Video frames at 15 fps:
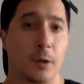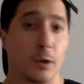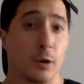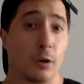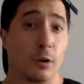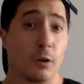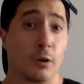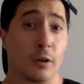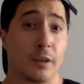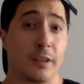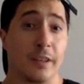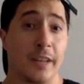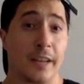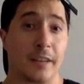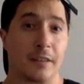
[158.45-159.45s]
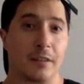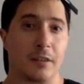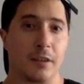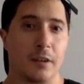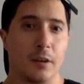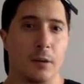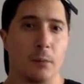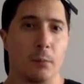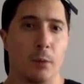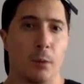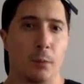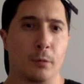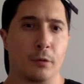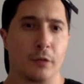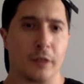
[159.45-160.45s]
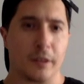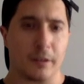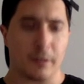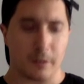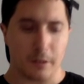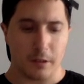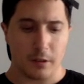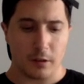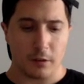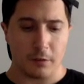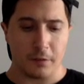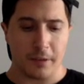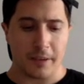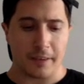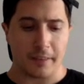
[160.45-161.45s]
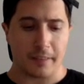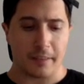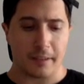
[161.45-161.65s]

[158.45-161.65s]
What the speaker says: or yet perpetrator of death?